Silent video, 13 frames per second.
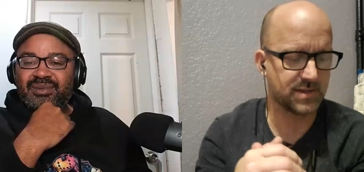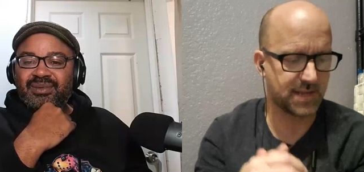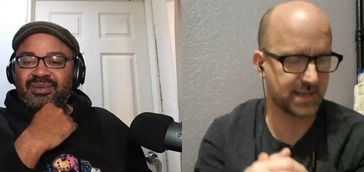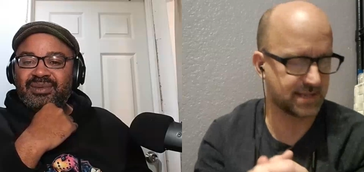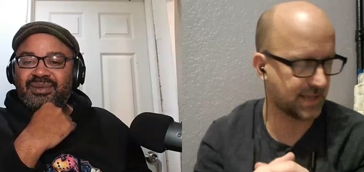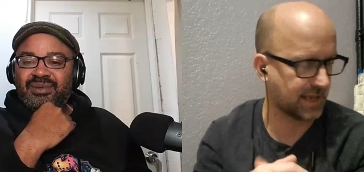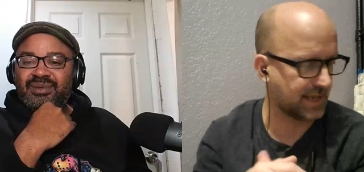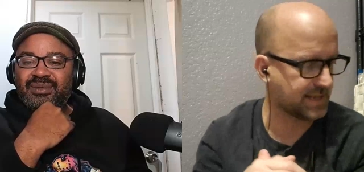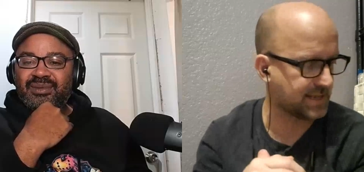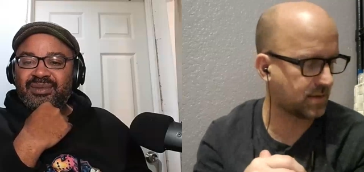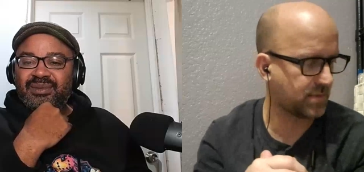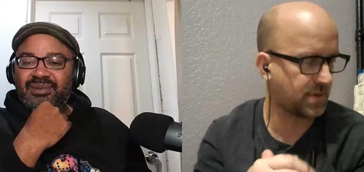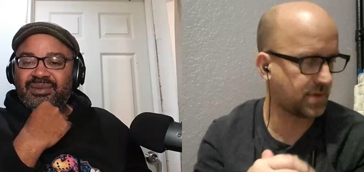Speaker 1: say it's
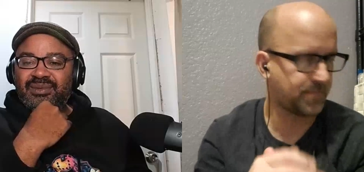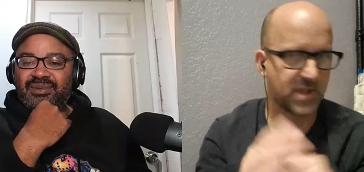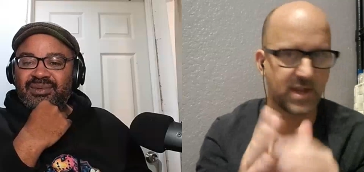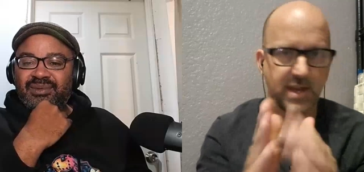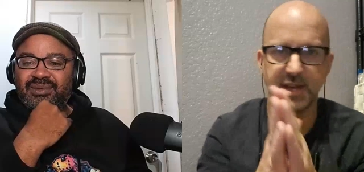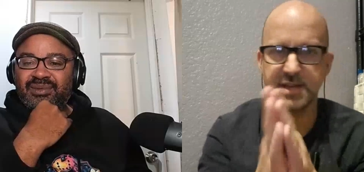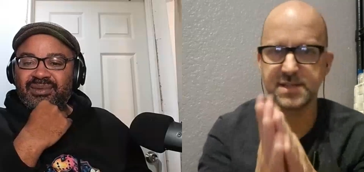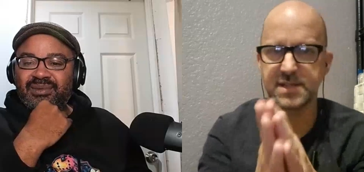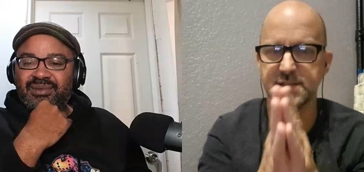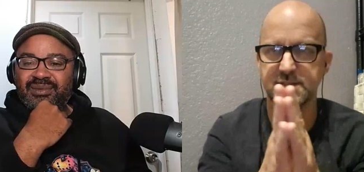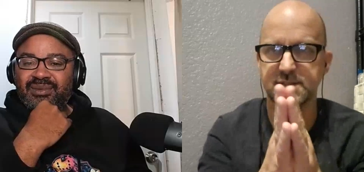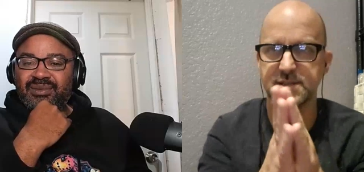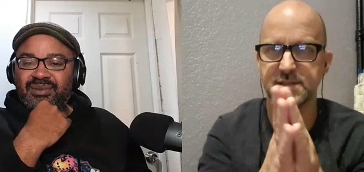easier, but it, it
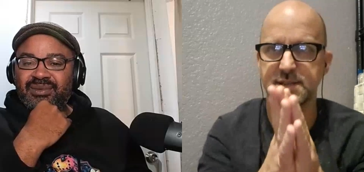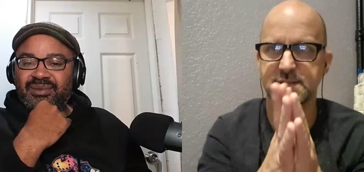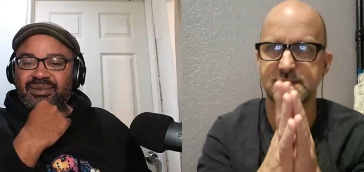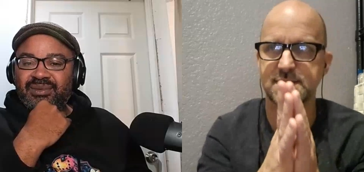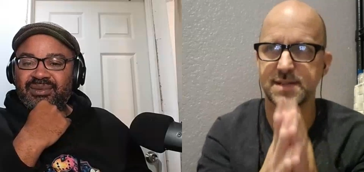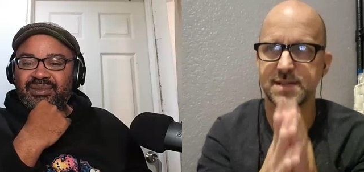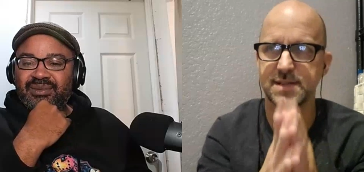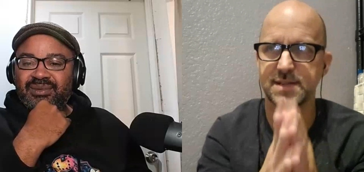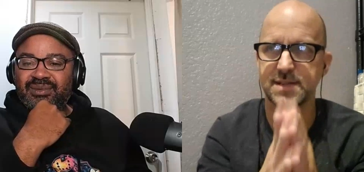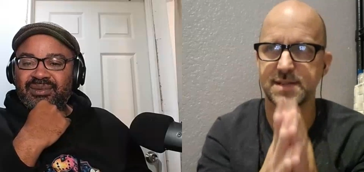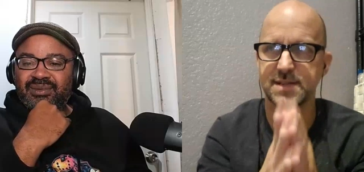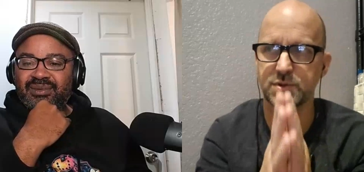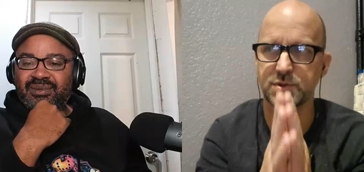it's
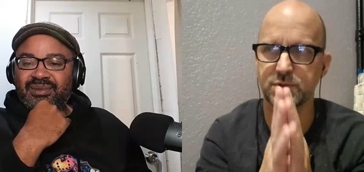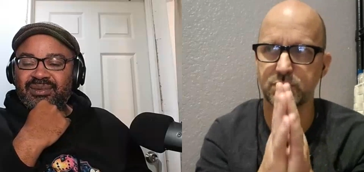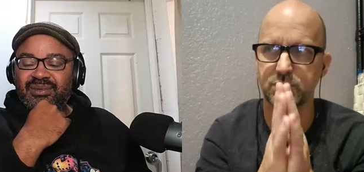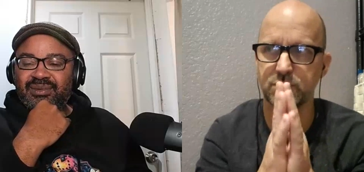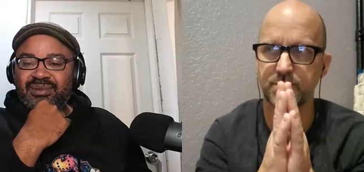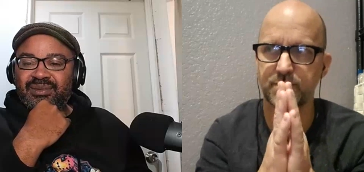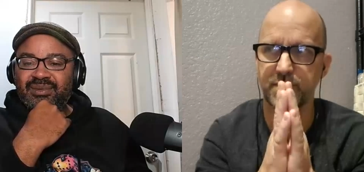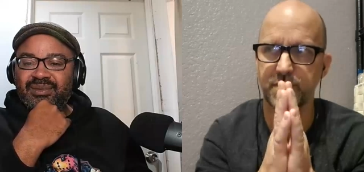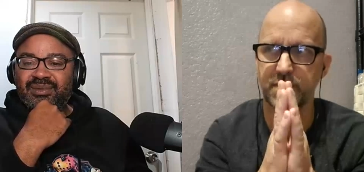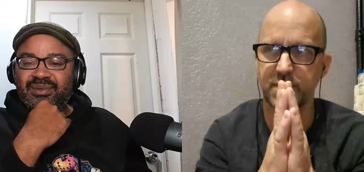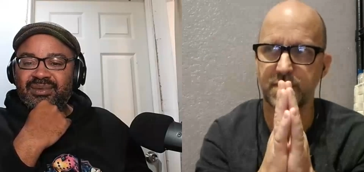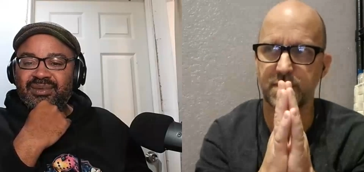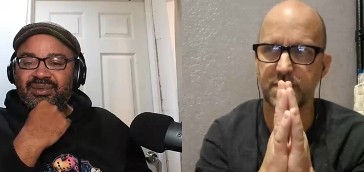simpler to
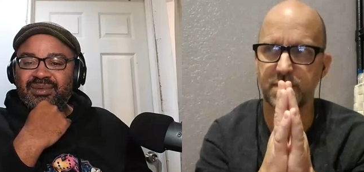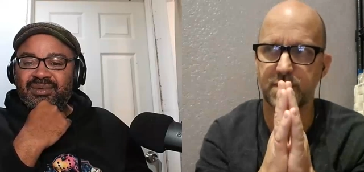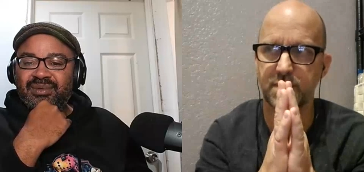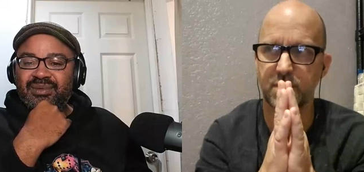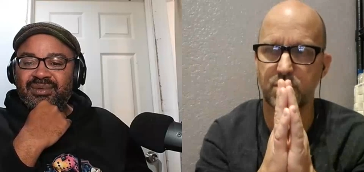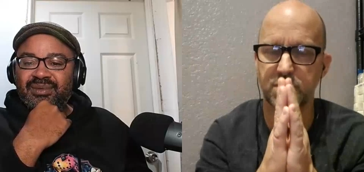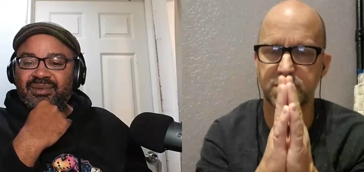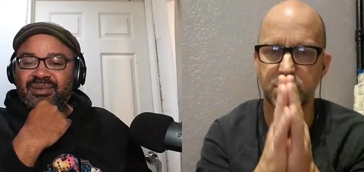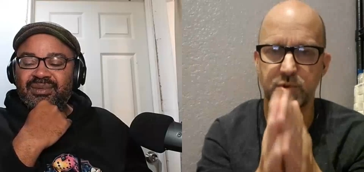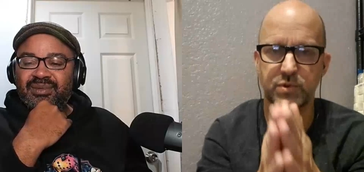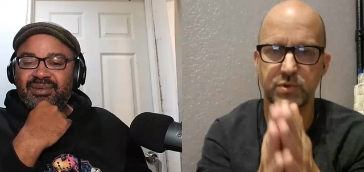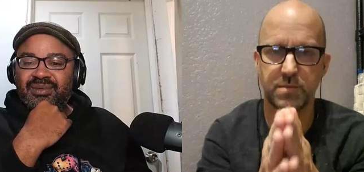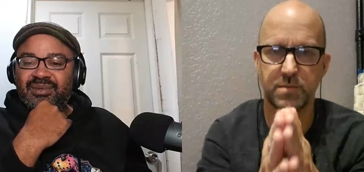almost go
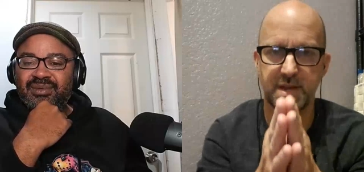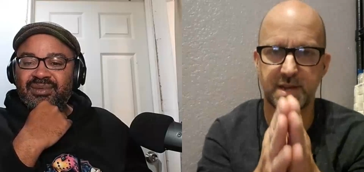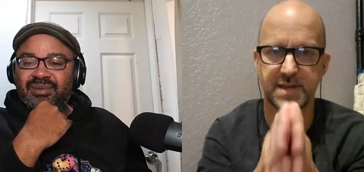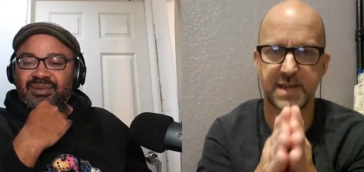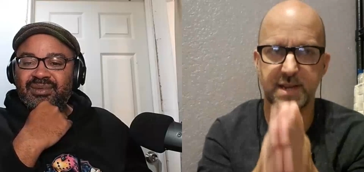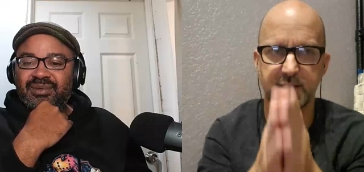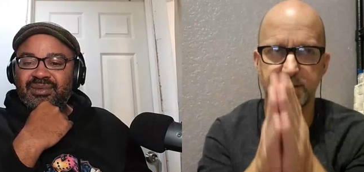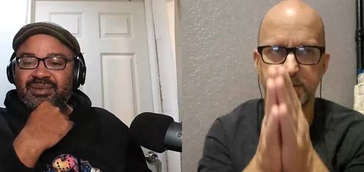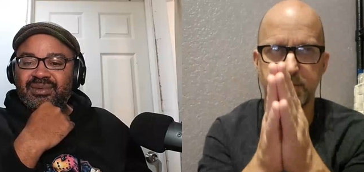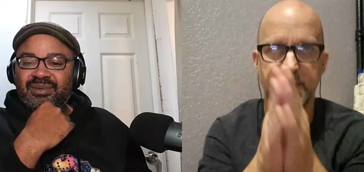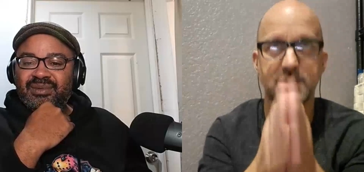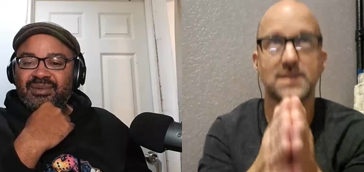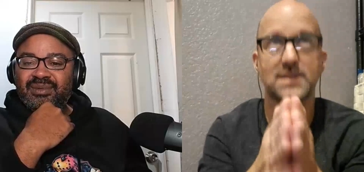into a meditate
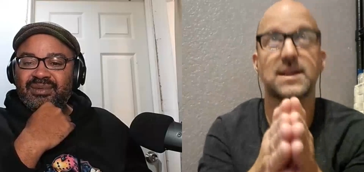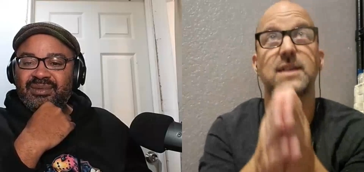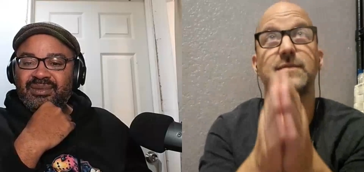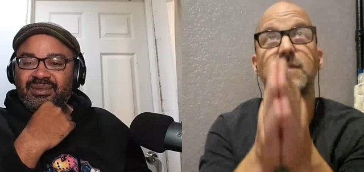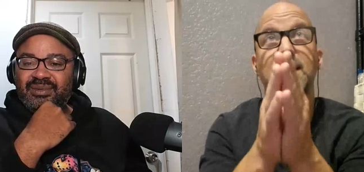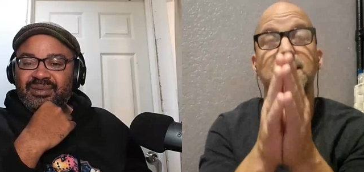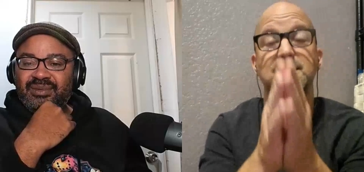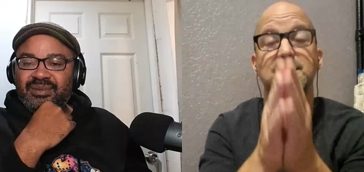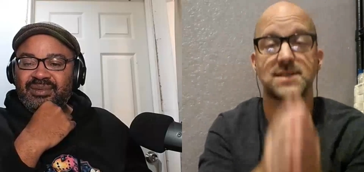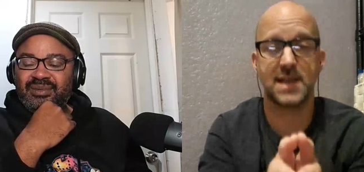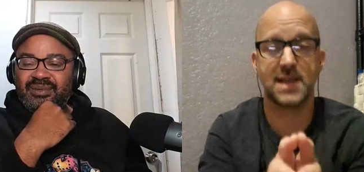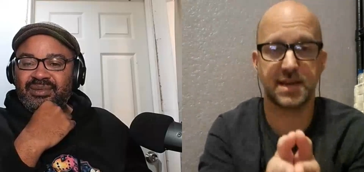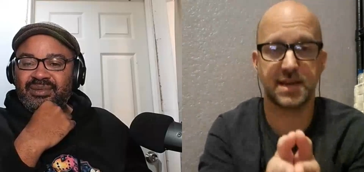meditative like
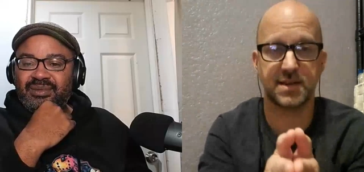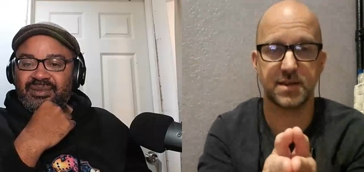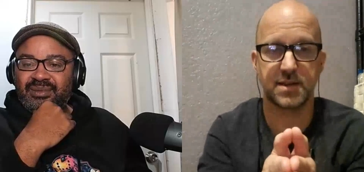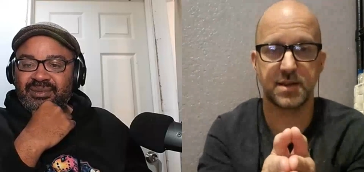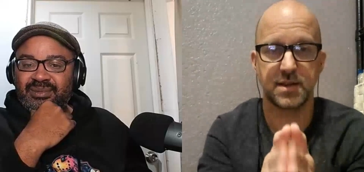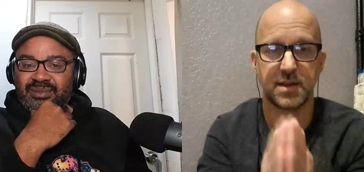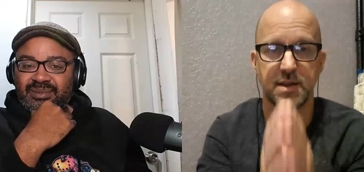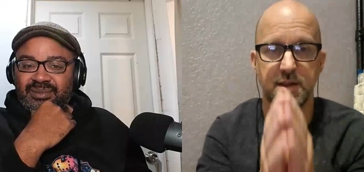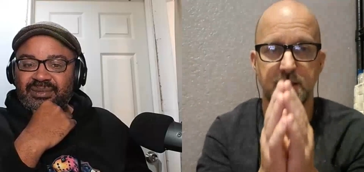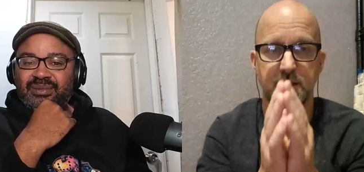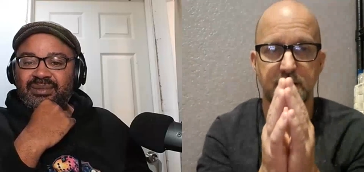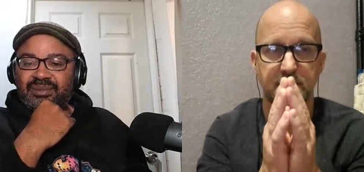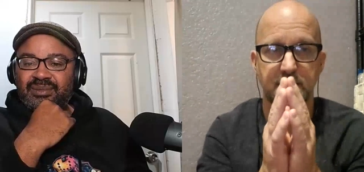state
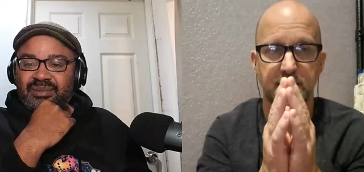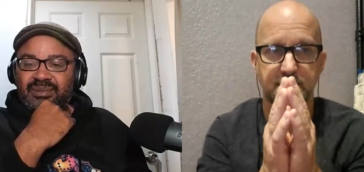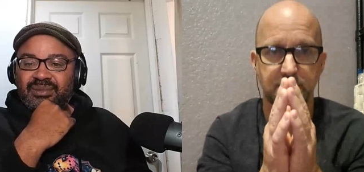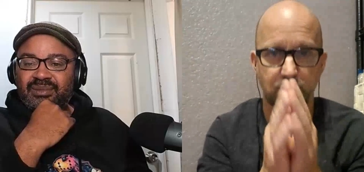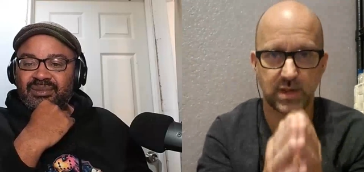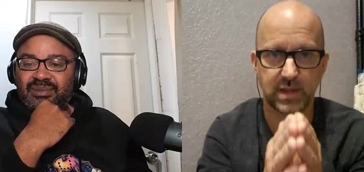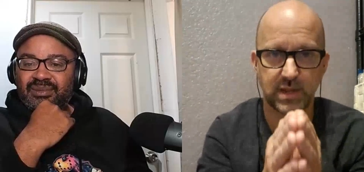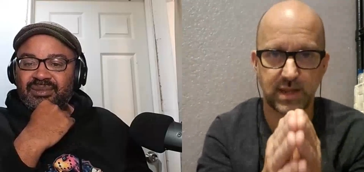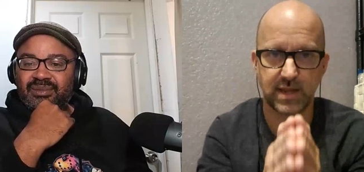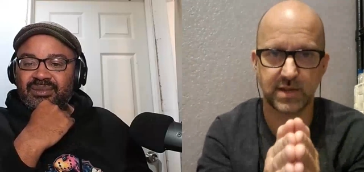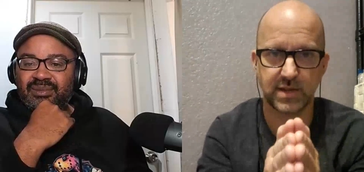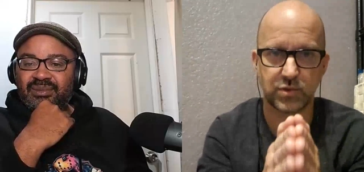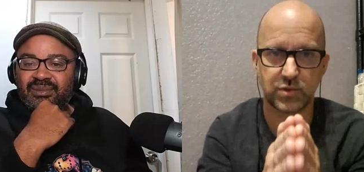to really
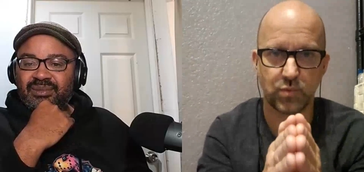get to